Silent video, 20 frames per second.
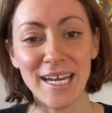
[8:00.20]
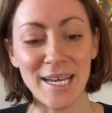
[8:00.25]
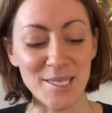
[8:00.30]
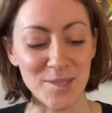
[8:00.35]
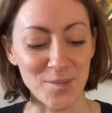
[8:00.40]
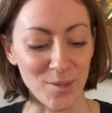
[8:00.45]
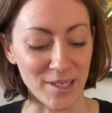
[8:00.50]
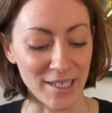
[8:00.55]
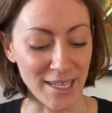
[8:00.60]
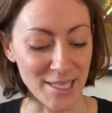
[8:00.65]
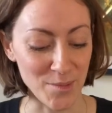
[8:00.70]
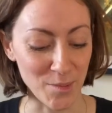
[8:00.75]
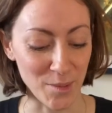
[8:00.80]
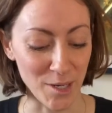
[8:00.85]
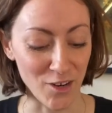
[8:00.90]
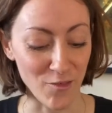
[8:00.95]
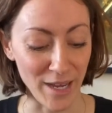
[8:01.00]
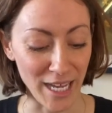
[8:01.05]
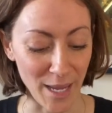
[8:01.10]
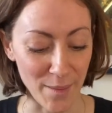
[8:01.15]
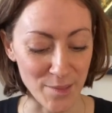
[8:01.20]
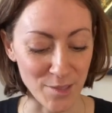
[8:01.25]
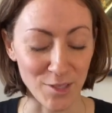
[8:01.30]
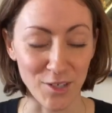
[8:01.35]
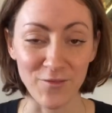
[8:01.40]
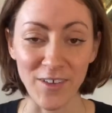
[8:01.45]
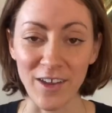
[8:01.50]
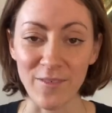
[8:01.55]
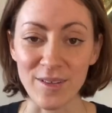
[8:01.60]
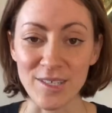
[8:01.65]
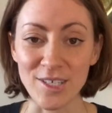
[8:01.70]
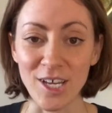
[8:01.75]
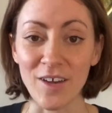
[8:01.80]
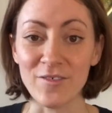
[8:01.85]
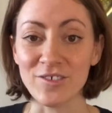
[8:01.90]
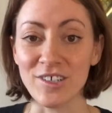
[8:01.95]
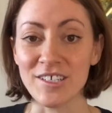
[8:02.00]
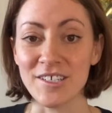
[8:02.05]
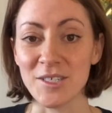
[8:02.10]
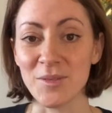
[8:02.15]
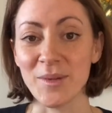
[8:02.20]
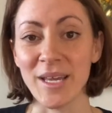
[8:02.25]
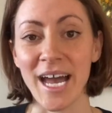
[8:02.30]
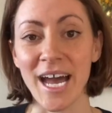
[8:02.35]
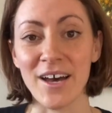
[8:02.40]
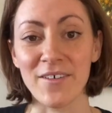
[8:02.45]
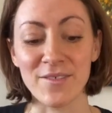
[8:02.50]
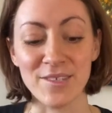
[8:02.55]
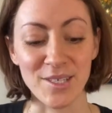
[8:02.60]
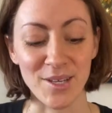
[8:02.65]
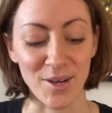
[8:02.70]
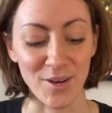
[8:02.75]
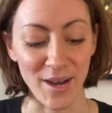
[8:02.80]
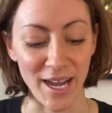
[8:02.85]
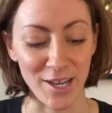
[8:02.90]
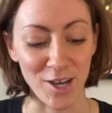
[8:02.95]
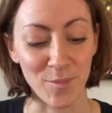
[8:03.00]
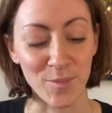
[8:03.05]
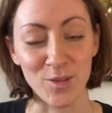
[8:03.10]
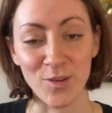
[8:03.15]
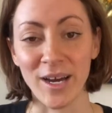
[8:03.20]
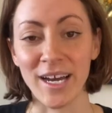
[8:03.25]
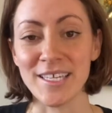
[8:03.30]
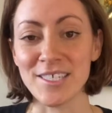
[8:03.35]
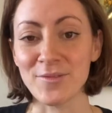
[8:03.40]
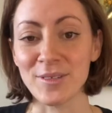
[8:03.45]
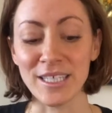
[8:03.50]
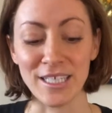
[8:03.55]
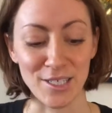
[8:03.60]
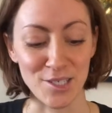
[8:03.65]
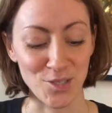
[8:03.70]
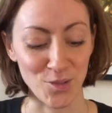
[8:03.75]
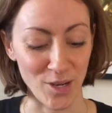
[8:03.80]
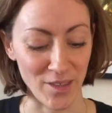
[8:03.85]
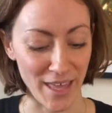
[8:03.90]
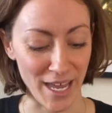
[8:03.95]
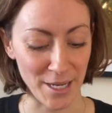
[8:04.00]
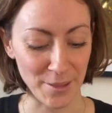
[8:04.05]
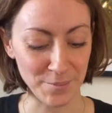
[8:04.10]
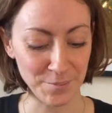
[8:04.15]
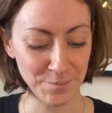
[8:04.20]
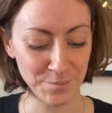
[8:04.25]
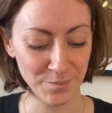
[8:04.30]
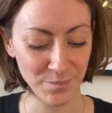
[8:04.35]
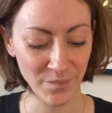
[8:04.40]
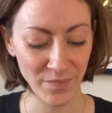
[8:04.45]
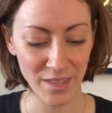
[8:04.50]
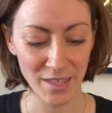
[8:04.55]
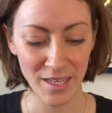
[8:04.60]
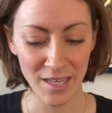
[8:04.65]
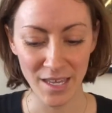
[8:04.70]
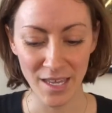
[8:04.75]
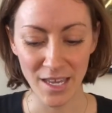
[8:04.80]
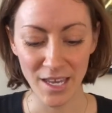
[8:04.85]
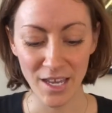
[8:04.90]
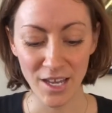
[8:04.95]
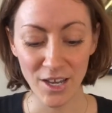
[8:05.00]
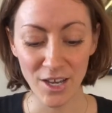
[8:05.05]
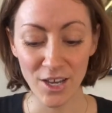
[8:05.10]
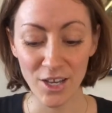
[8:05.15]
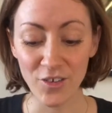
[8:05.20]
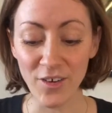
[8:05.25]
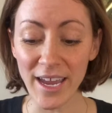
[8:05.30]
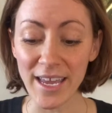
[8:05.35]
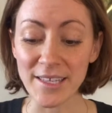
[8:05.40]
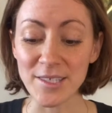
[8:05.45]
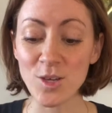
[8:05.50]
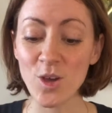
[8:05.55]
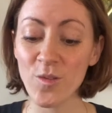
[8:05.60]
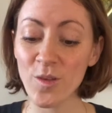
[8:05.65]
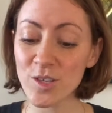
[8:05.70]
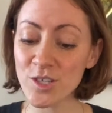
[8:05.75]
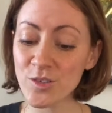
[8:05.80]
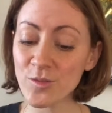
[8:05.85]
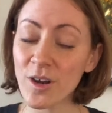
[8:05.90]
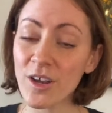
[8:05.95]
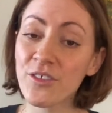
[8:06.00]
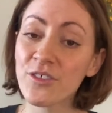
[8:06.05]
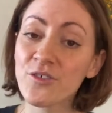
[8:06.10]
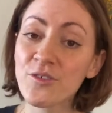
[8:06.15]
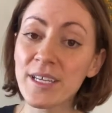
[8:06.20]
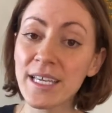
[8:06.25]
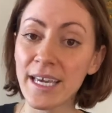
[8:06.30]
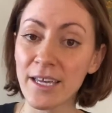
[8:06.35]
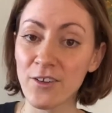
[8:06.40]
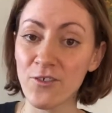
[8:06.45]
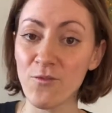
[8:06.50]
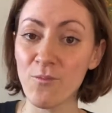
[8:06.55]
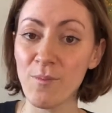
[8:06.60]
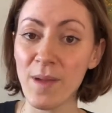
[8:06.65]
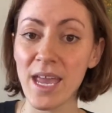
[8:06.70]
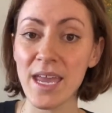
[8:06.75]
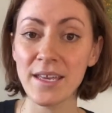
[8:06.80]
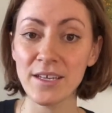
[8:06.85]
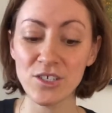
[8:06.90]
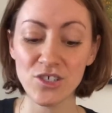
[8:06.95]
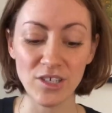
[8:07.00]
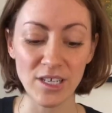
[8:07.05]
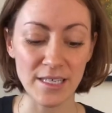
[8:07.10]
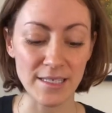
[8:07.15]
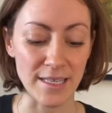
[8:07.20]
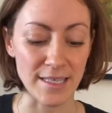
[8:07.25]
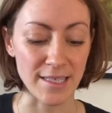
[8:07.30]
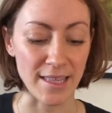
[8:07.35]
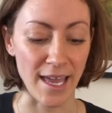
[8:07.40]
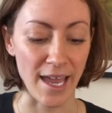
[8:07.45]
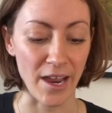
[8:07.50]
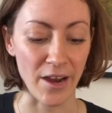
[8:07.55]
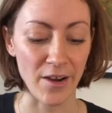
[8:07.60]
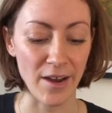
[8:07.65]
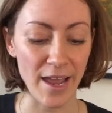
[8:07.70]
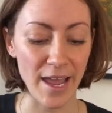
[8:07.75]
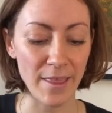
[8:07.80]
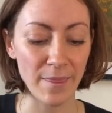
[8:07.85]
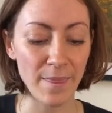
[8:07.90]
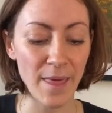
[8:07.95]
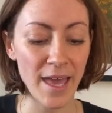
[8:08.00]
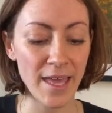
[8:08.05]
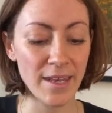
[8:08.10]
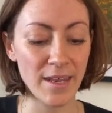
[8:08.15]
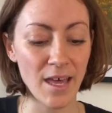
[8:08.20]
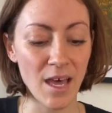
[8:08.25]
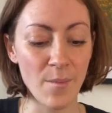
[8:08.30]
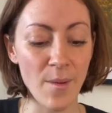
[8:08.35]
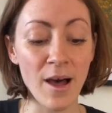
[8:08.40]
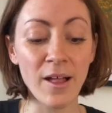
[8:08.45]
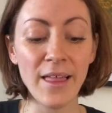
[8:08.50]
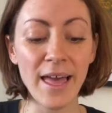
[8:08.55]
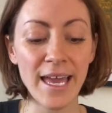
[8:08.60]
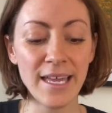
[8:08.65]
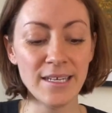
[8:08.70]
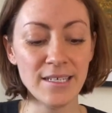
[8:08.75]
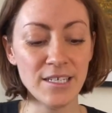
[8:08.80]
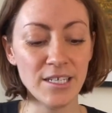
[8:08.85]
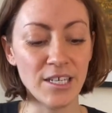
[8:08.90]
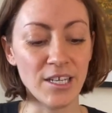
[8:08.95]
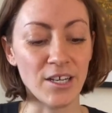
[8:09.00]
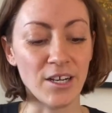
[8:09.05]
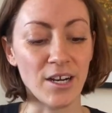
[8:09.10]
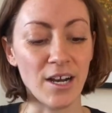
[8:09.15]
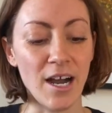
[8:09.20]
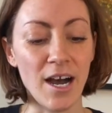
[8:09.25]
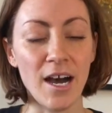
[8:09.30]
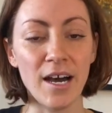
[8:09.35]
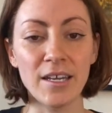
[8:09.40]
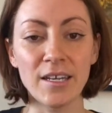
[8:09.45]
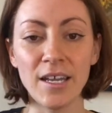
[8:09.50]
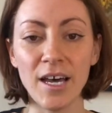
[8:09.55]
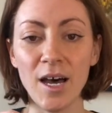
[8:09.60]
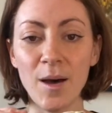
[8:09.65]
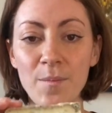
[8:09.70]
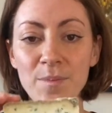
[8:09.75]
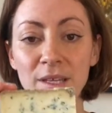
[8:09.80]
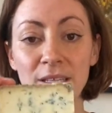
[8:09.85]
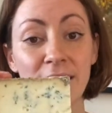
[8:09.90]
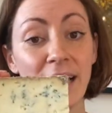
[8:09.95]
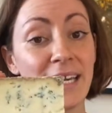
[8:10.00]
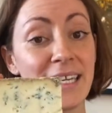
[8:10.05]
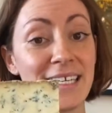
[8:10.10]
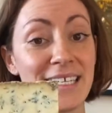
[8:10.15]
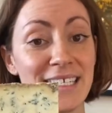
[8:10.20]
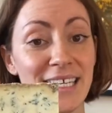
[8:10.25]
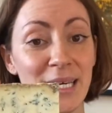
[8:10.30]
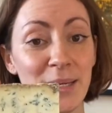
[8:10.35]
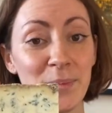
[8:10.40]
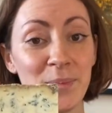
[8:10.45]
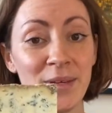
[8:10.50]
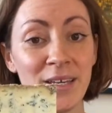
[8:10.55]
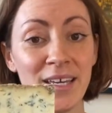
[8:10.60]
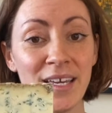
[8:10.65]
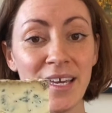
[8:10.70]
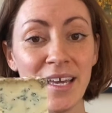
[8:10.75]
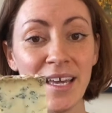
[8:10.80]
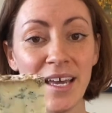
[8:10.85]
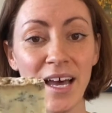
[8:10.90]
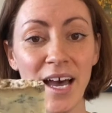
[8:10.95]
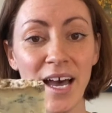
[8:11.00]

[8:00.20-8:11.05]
really nice one. It's one of my absolute favorite soft cheeses we have, so I hope you guys really enjoy that. Great, so those are our three kind of main cheeses there, and then I'll end here on the Lucky Dip,